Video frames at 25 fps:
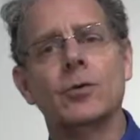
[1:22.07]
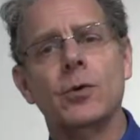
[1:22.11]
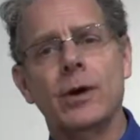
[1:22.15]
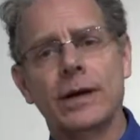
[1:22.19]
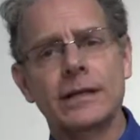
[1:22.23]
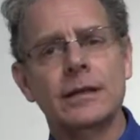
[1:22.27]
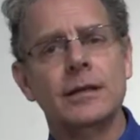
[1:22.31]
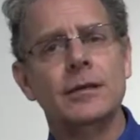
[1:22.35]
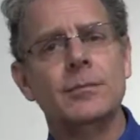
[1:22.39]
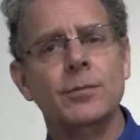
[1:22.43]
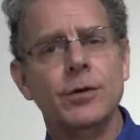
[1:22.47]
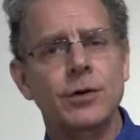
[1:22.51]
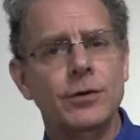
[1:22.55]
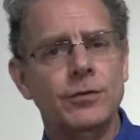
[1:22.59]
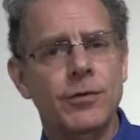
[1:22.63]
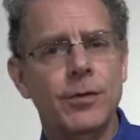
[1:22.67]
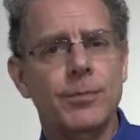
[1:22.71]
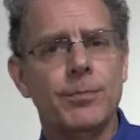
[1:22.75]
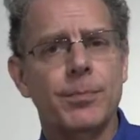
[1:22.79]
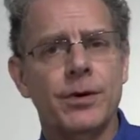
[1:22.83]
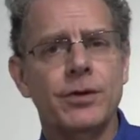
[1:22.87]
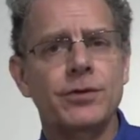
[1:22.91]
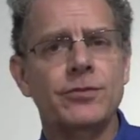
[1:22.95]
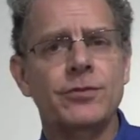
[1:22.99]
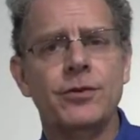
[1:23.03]
quickly moved the
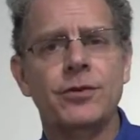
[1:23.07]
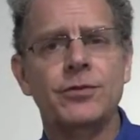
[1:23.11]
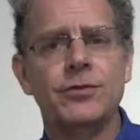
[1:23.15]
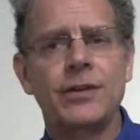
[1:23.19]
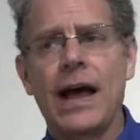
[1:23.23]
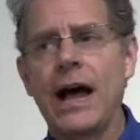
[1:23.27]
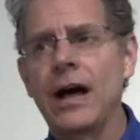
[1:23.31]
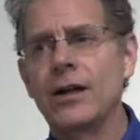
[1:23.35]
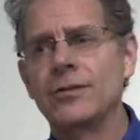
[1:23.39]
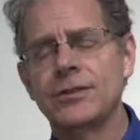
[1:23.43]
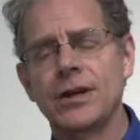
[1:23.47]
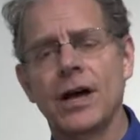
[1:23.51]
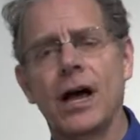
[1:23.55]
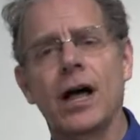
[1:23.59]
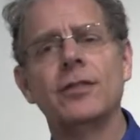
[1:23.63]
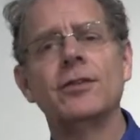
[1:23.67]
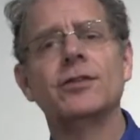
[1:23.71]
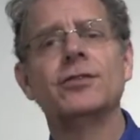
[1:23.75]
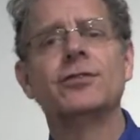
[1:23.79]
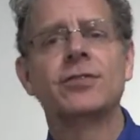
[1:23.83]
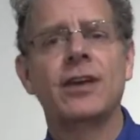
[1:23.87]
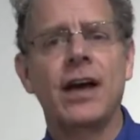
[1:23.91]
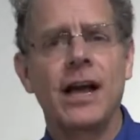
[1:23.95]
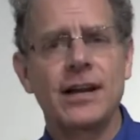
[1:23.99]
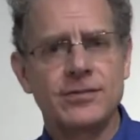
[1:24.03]
prisoners out to other
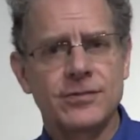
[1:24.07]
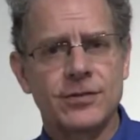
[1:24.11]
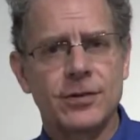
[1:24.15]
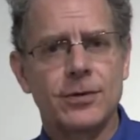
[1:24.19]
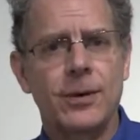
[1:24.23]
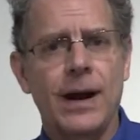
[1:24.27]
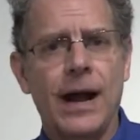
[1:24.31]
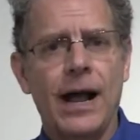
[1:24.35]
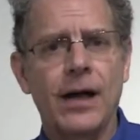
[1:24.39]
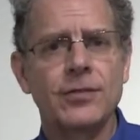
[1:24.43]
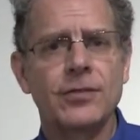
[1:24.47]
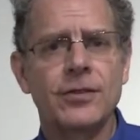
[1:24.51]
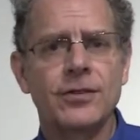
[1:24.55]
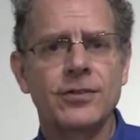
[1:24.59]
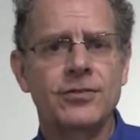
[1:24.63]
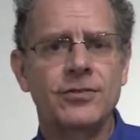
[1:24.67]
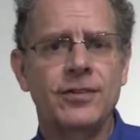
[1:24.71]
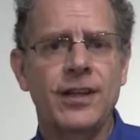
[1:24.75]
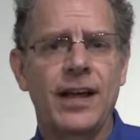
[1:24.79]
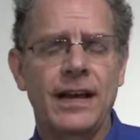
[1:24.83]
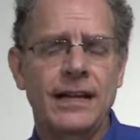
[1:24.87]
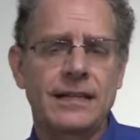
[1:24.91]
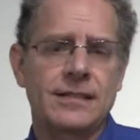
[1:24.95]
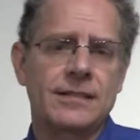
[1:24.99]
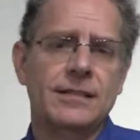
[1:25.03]
sites around the
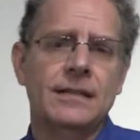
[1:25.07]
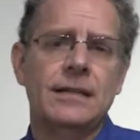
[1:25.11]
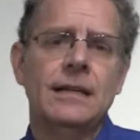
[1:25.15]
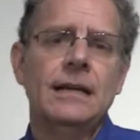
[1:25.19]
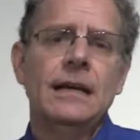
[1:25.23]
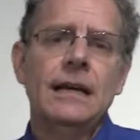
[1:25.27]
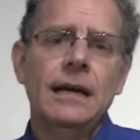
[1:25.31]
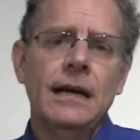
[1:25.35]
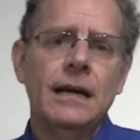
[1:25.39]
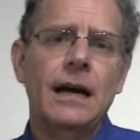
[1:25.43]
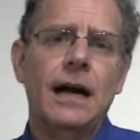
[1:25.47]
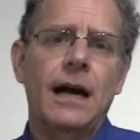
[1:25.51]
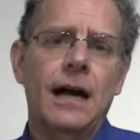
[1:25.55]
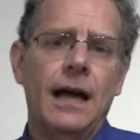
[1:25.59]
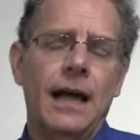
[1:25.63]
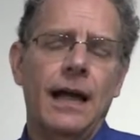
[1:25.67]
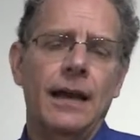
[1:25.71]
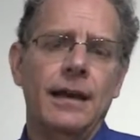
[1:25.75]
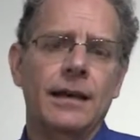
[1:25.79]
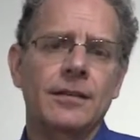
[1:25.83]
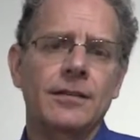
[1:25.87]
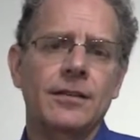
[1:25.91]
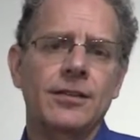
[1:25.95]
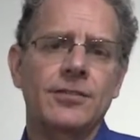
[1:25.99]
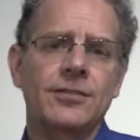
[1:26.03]
state
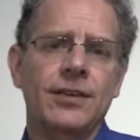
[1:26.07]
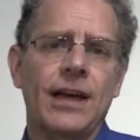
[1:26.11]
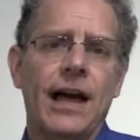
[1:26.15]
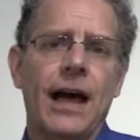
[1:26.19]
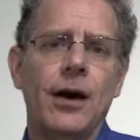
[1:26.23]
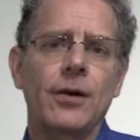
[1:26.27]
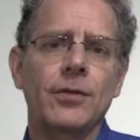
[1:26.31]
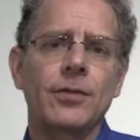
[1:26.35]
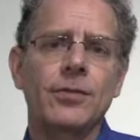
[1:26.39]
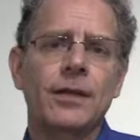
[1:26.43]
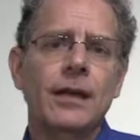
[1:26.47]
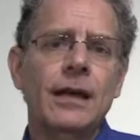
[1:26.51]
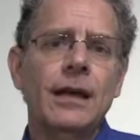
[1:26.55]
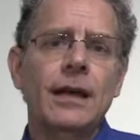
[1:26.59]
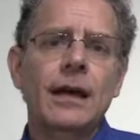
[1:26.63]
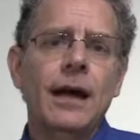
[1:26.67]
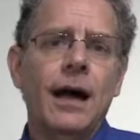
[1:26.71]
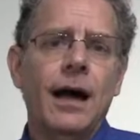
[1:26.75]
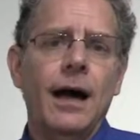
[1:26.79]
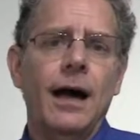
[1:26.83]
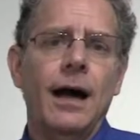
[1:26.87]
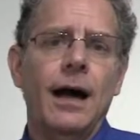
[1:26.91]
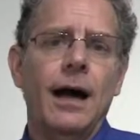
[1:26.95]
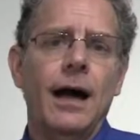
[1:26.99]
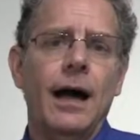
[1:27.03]
and in the South.
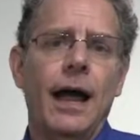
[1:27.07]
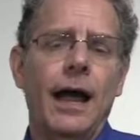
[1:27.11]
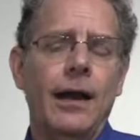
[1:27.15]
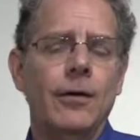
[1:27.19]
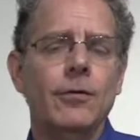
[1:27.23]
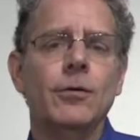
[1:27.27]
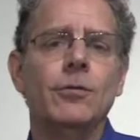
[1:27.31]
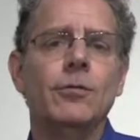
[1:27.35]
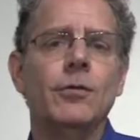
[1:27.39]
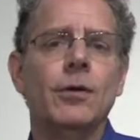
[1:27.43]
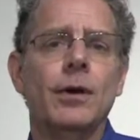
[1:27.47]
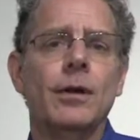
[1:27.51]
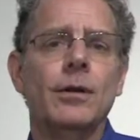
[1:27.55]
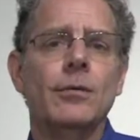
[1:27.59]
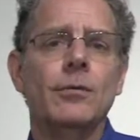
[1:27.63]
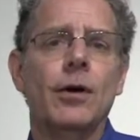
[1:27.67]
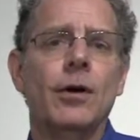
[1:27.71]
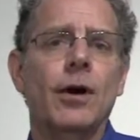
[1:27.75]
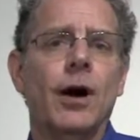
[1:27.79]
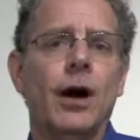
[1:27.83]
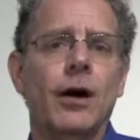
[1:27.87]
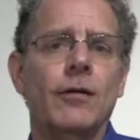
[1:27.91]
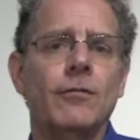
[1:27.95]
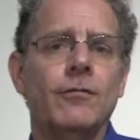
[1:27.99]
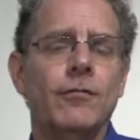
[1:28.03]

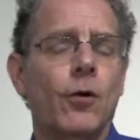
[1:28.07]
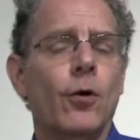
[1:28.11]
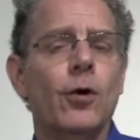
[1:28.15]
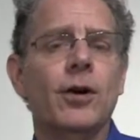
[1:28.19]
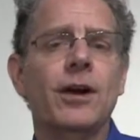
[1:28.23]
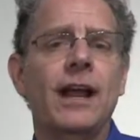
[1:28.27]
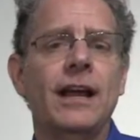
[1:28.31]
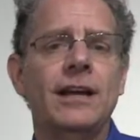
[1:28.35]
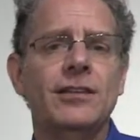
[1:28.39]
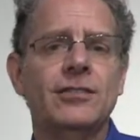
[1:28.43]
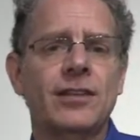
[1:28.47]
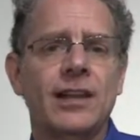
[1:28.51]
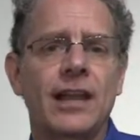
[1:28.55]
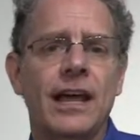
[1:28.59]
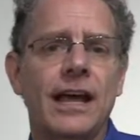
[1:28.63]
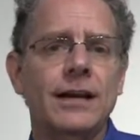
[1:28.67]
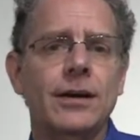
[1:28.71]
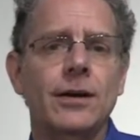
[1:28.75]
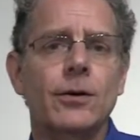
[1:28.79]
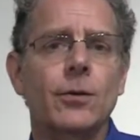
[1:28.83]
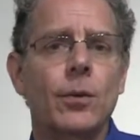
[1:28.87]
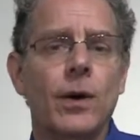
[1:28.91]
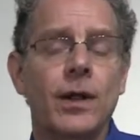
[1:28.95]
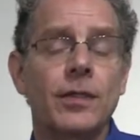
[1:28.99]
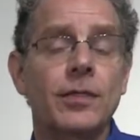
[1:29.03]
4 days
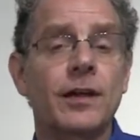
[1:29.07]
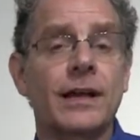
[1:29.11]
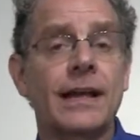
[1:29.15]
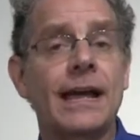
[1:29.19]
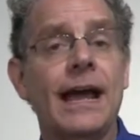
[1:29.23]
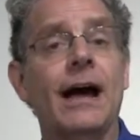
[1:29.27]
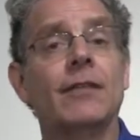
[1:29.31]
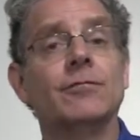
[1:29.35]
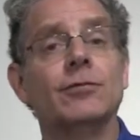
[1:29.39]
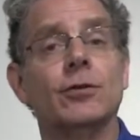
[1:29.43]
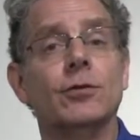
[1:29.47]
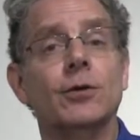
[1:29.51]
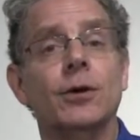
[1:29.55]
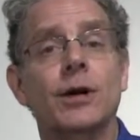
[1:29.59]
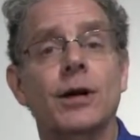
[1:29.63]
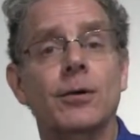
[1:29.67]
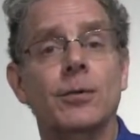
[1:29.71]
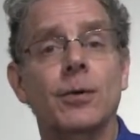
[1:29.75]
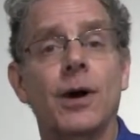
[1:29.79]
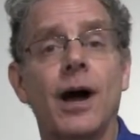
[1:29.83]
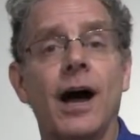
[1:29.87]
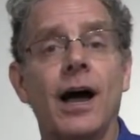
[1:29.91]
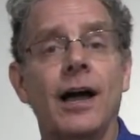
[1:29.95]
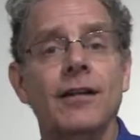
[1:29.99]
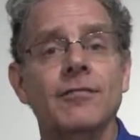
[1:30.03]
later, when the cavalry
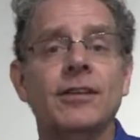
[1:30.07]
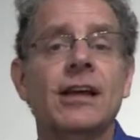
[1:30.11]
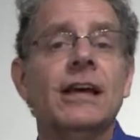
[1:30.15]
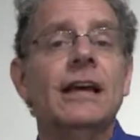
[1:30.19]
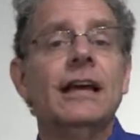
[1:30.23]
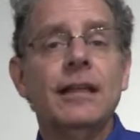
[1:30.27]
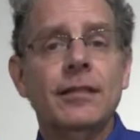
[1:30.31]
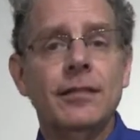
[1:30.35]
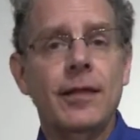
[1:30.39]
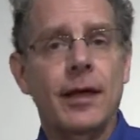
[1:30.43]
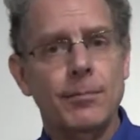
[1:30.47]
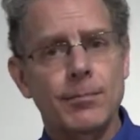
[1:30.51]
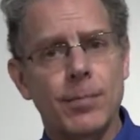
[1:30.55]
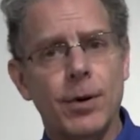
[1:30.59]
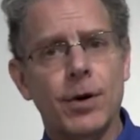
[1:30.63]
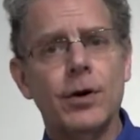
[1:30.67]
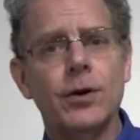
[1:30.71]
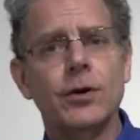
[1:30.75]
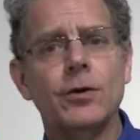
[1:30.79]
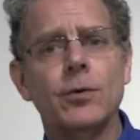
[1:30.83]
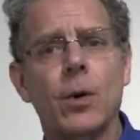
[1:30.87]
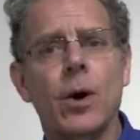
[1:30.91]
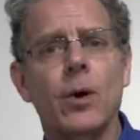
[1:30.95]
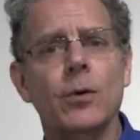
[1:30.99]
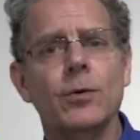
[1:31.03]
arrived, they
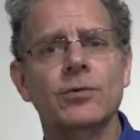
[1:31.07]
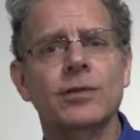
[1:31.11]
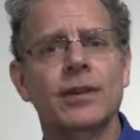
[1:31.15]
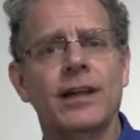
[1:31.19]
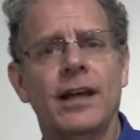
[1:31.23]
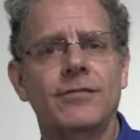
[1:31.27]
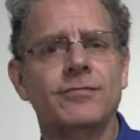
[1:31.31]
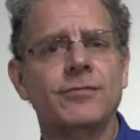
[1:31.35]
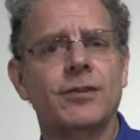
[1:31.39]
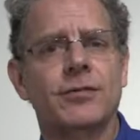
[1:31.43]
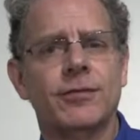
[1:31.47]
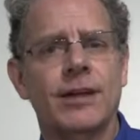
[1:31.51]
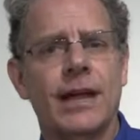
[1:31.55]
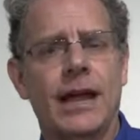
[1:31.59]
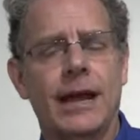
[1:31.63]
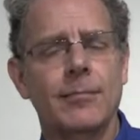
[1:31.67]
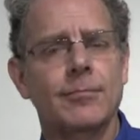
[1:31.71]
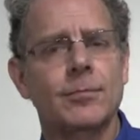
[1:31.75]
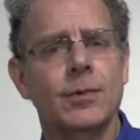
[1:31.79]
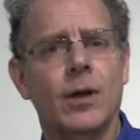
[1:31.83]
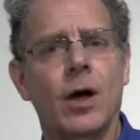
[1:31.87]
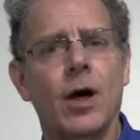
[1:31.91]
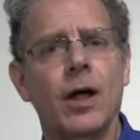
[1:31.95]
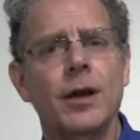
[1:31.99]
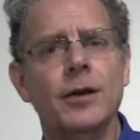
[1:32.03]
burned what was left of
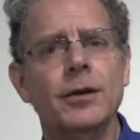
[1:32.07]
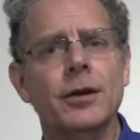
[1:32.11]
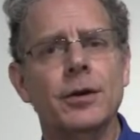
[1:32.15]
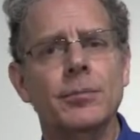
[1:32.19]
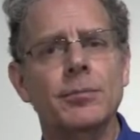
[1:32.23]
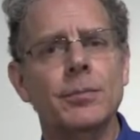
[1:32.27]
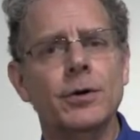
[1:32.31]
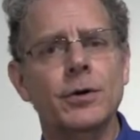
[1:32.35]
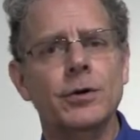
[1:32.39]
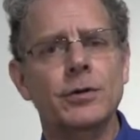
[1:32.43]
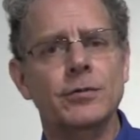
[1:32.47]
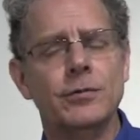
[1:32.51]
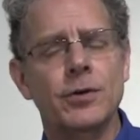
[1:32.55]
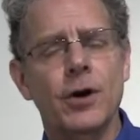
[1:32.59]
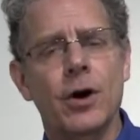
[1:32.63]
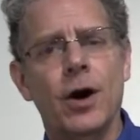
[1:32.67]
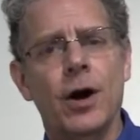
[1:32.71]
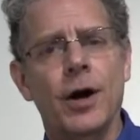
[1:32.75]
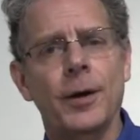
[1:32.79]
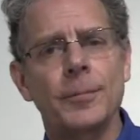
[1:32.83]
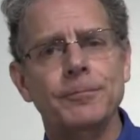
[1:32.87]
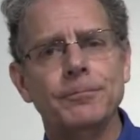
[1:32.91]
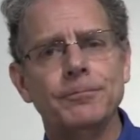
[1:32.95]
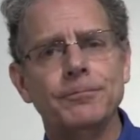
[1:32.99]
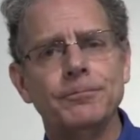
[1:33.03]
Camp Lawton and moved
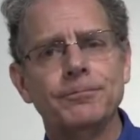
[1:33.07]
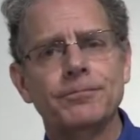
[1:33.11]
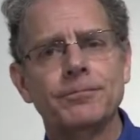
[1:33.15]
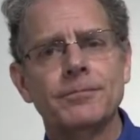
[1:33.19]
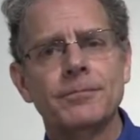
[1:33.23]
on.